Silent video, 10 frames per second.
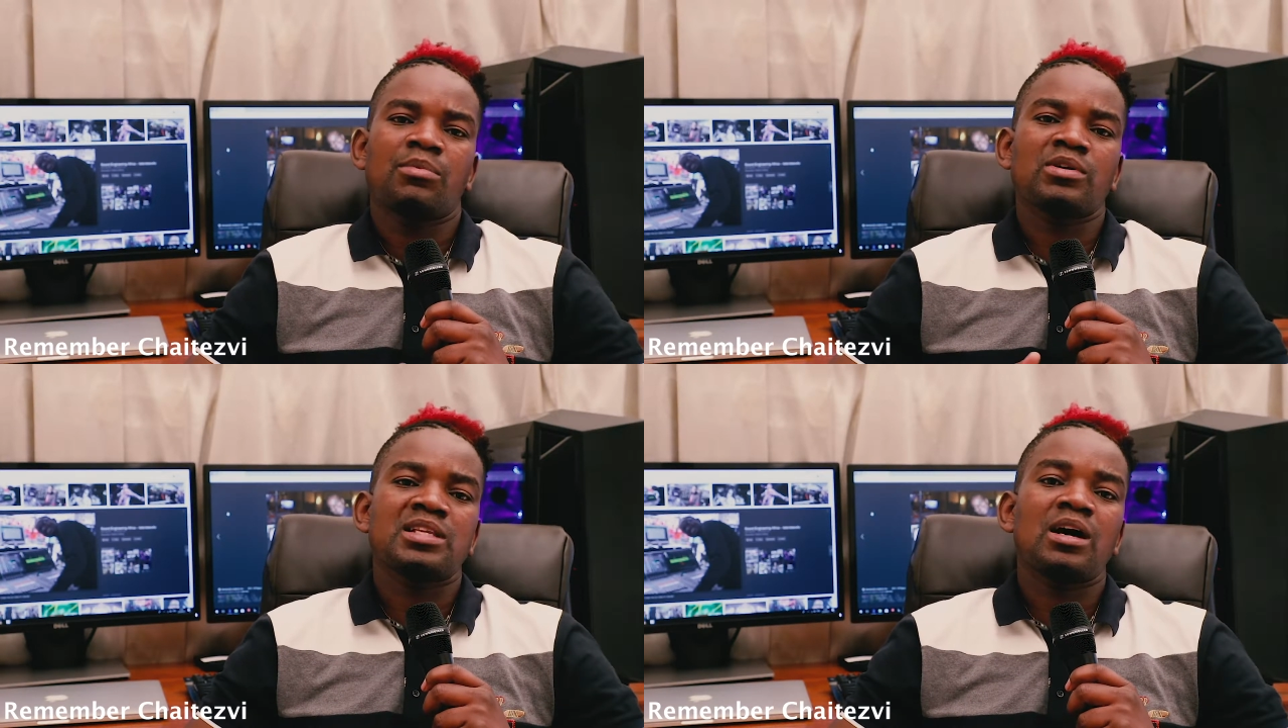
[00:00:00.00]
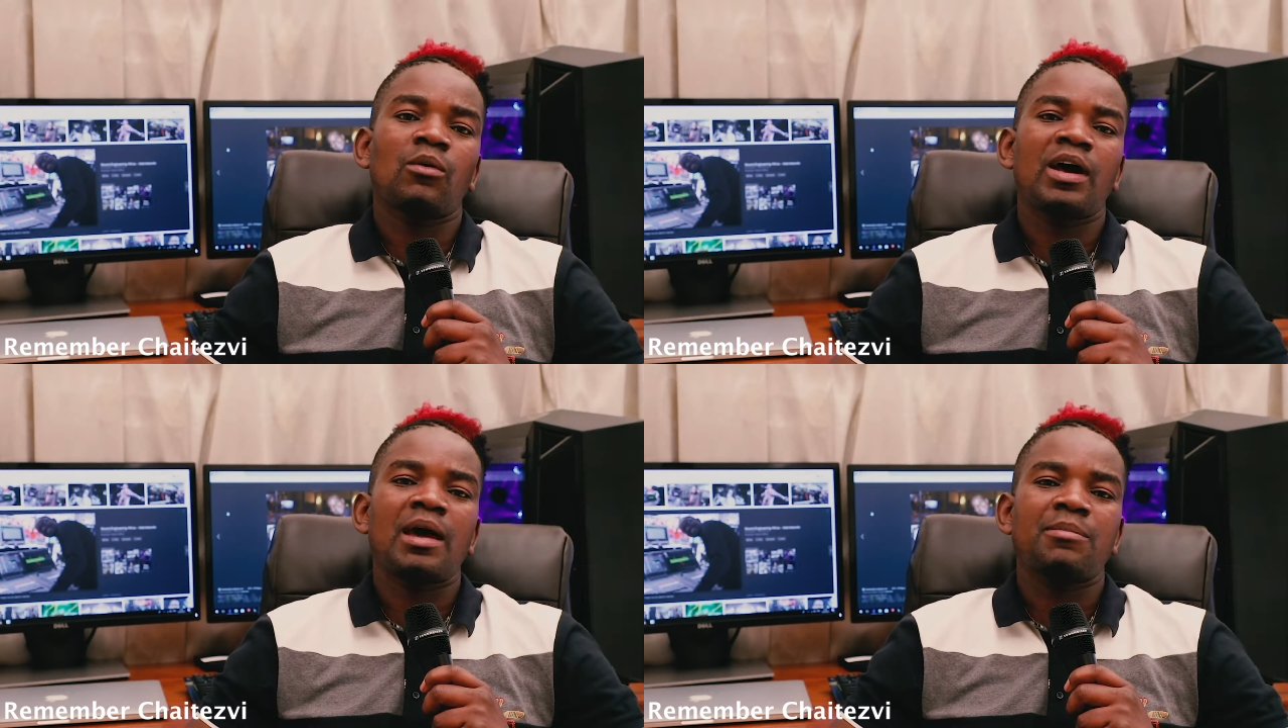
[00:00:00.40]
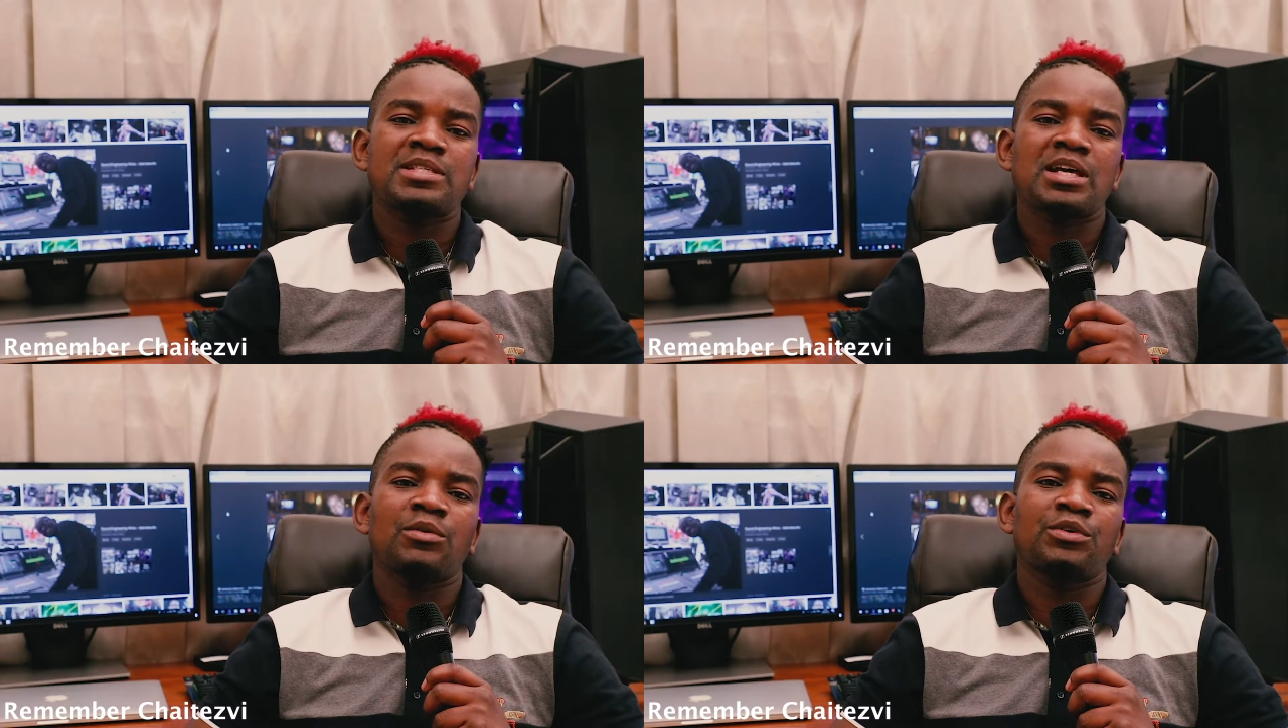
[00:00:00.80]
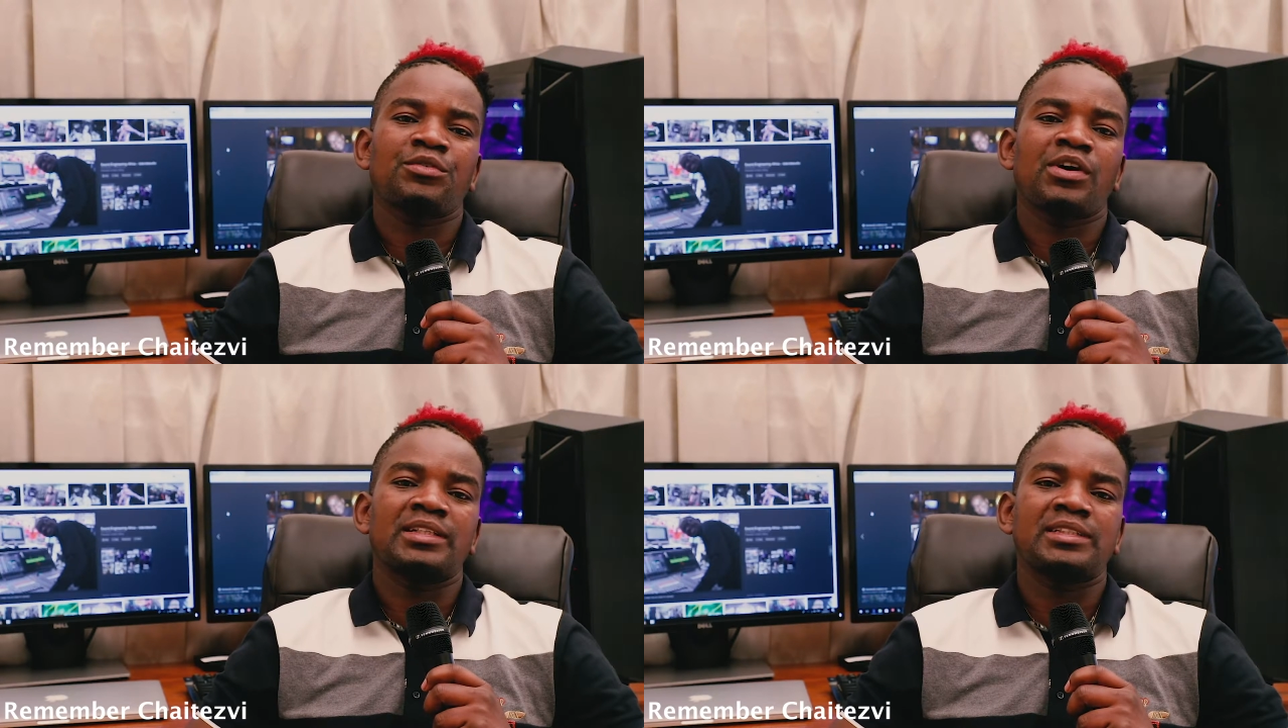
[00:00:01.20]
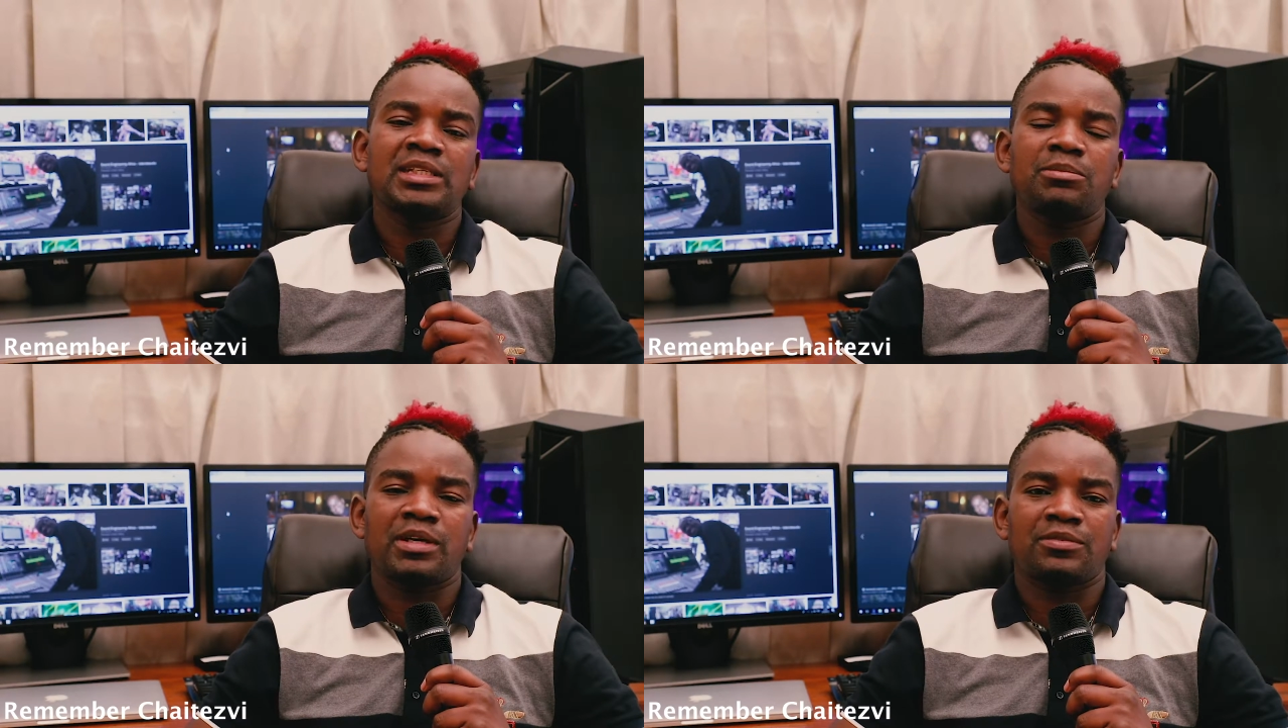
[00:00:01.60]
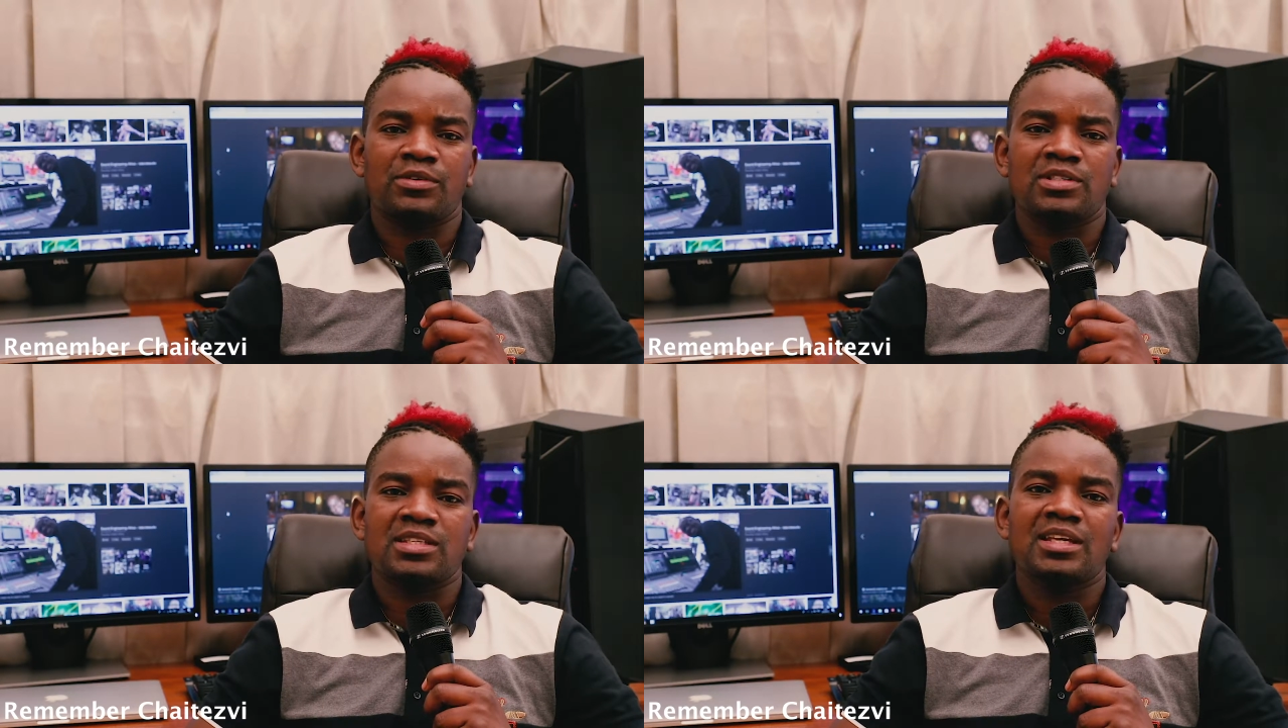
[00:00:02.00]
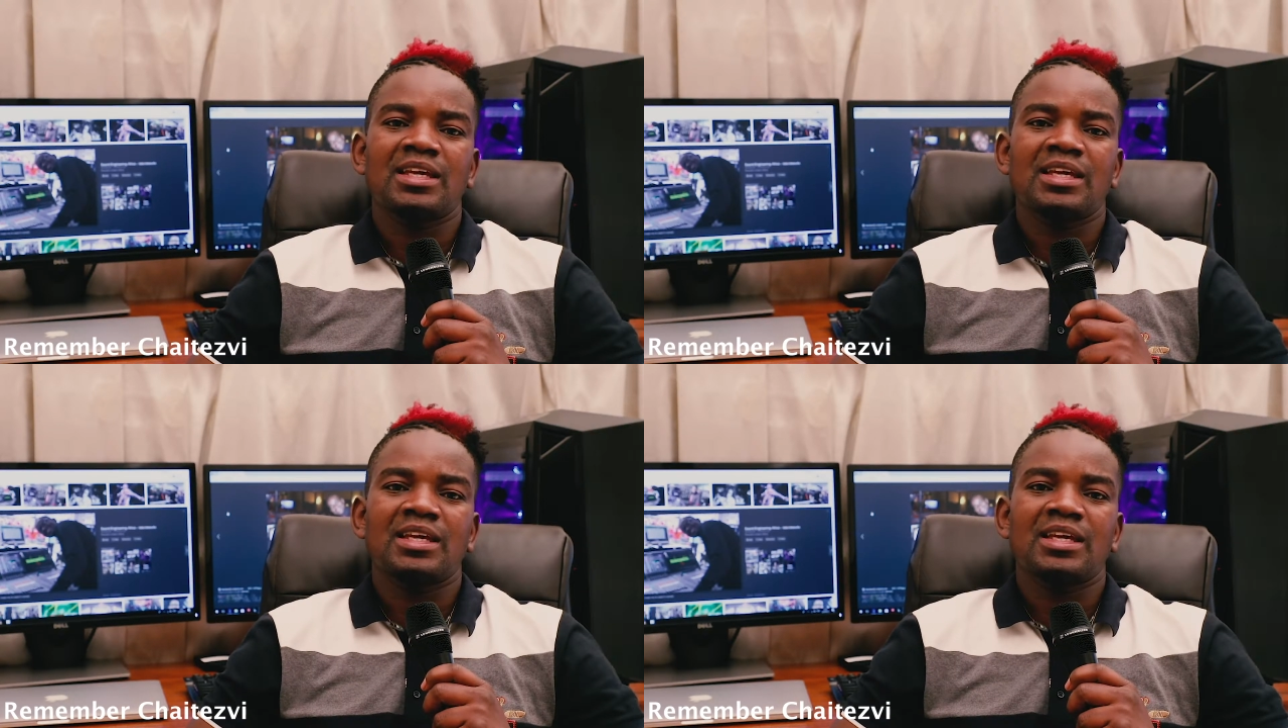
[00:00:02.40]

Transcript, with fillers: Because now what happens now when you've got cheap headphones